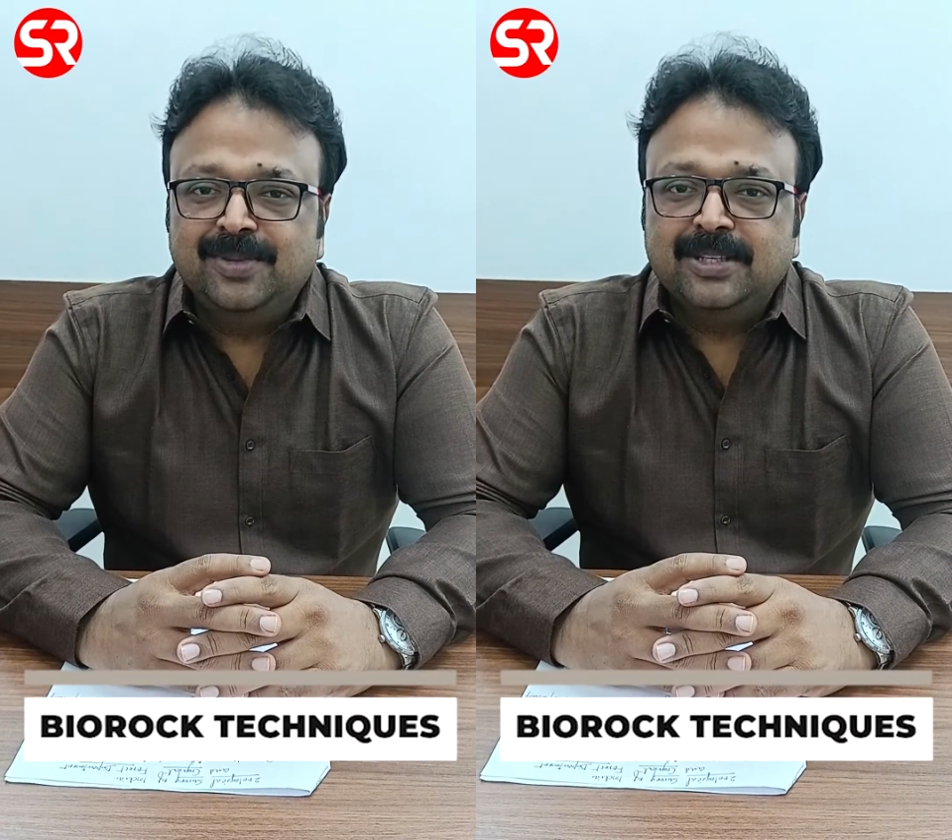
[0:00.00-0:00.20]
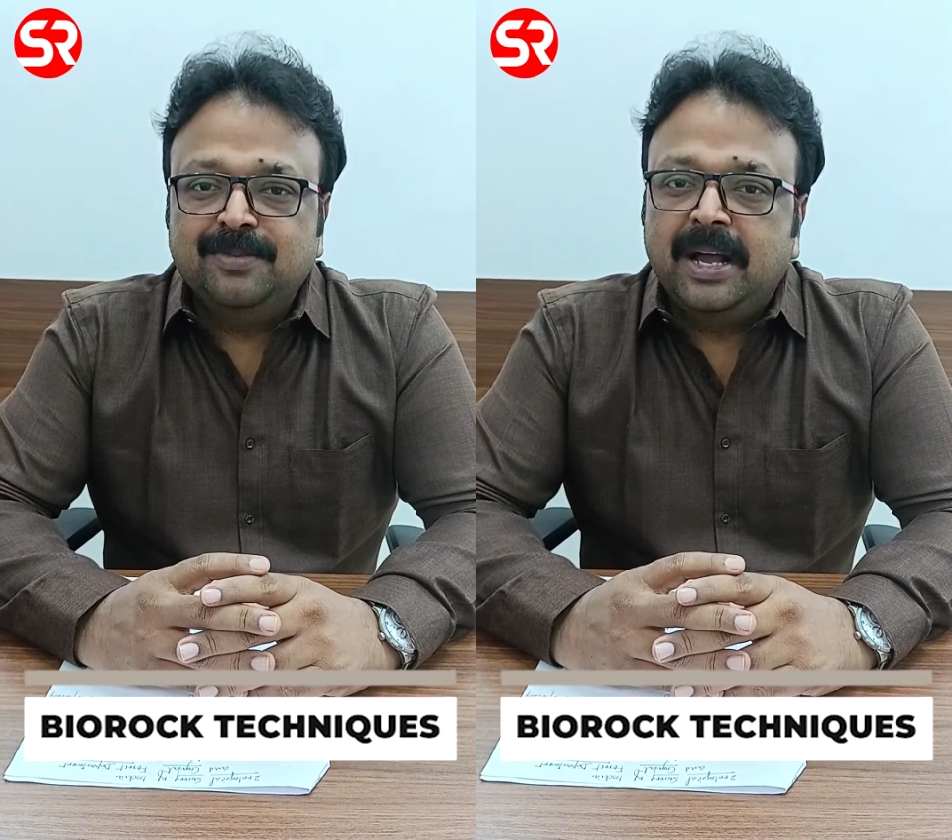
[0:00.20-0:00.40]

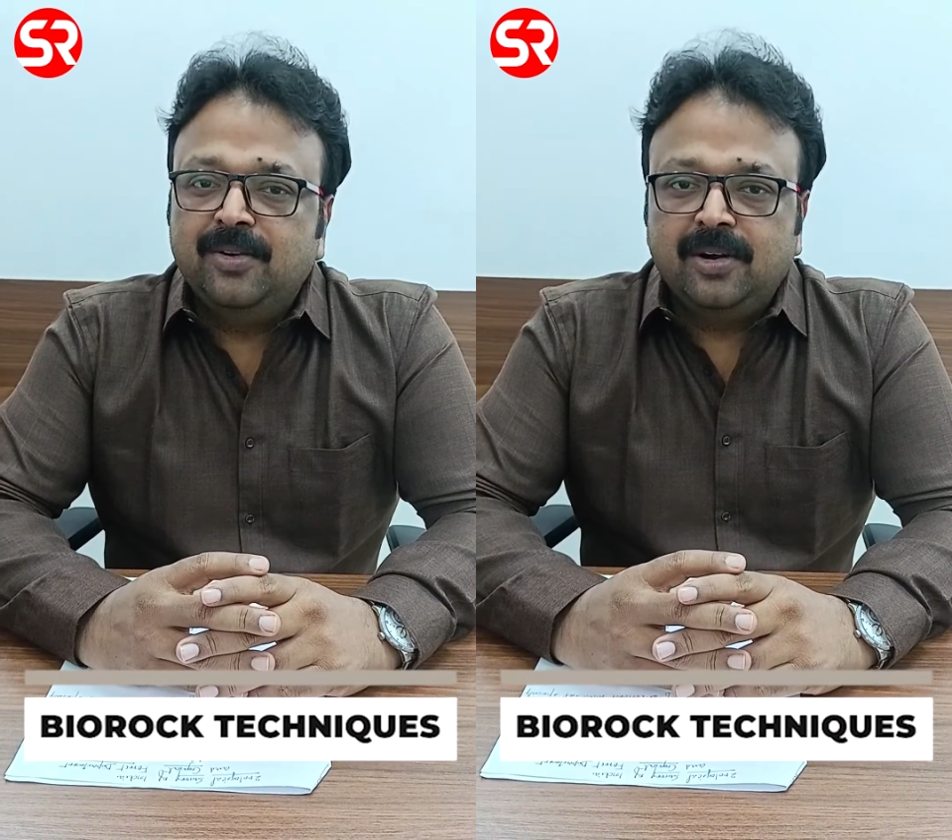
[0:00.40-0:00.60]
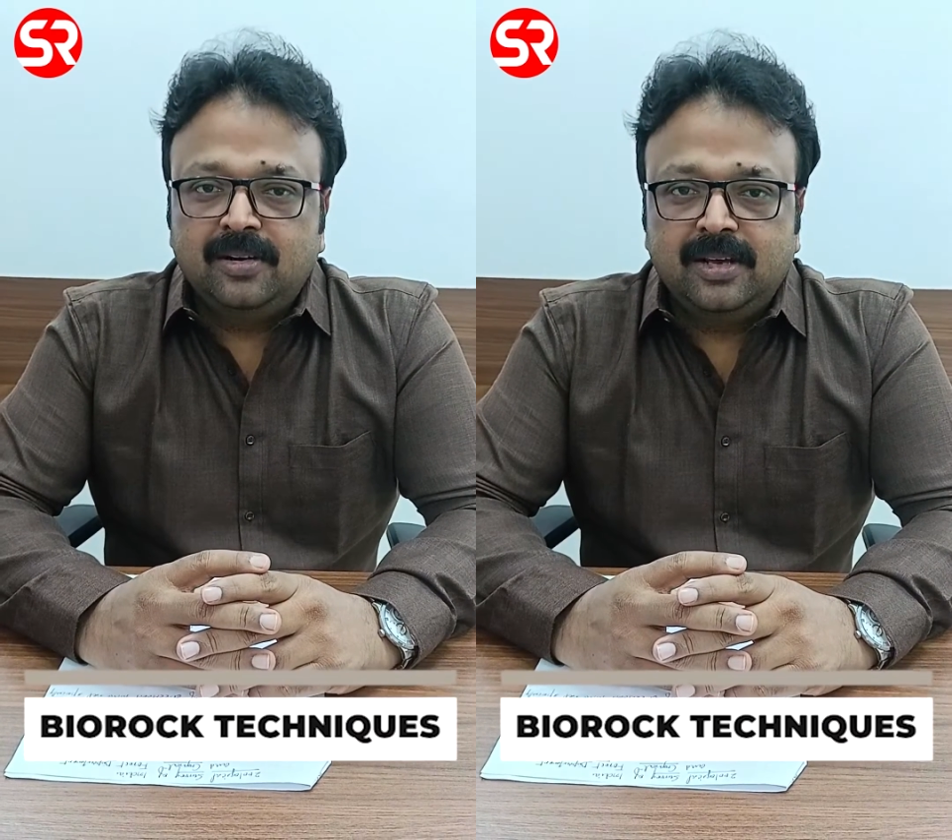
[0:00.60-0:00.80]
this
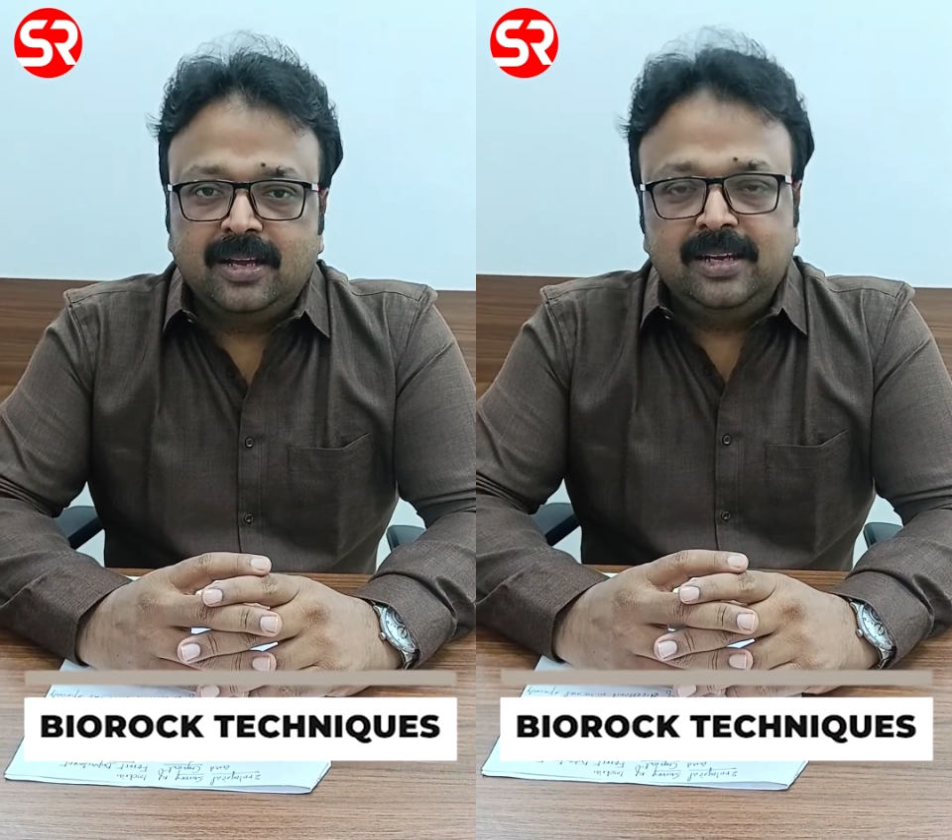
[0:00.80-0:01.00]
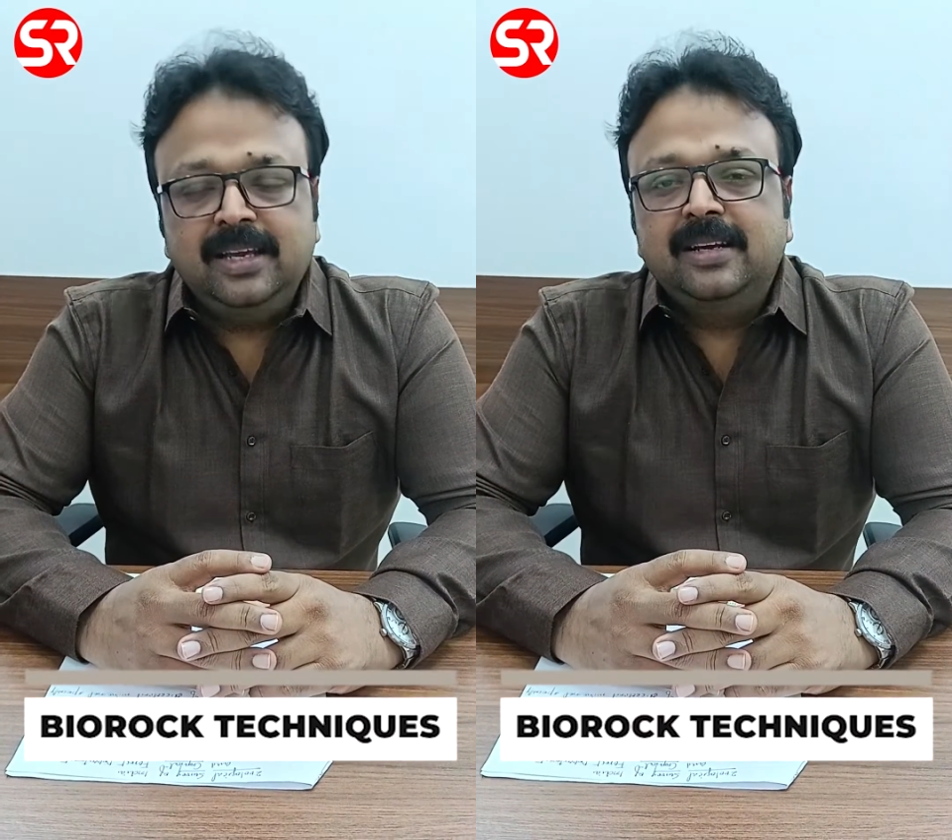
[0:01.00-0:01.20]
biorock
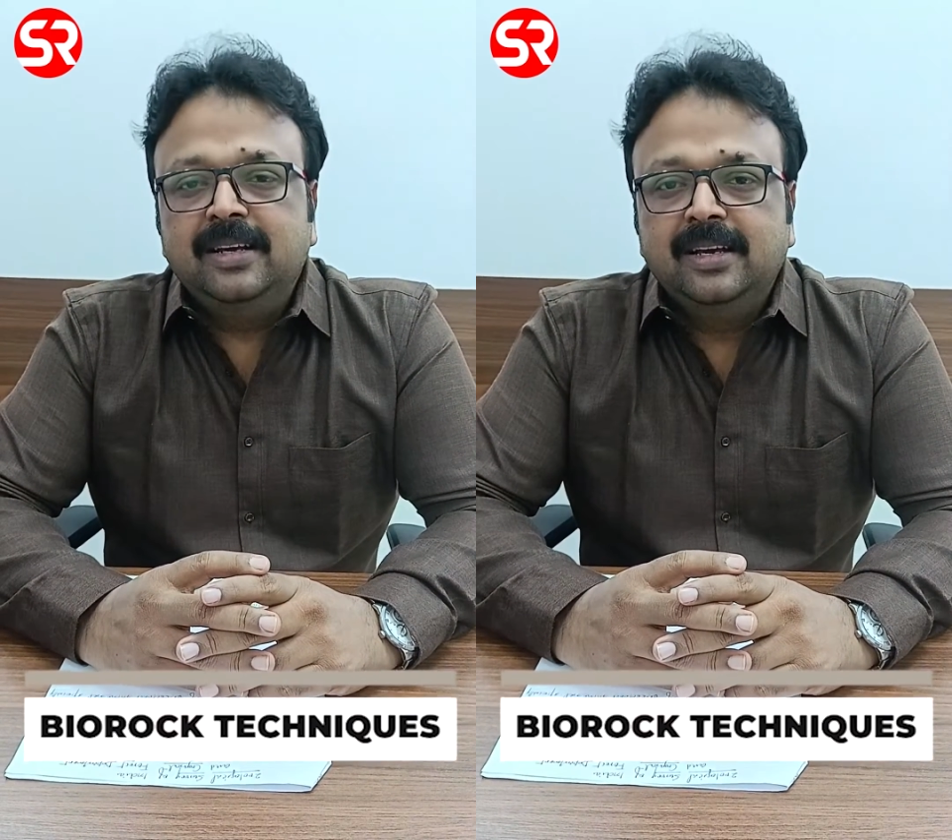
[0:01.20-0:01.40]
technique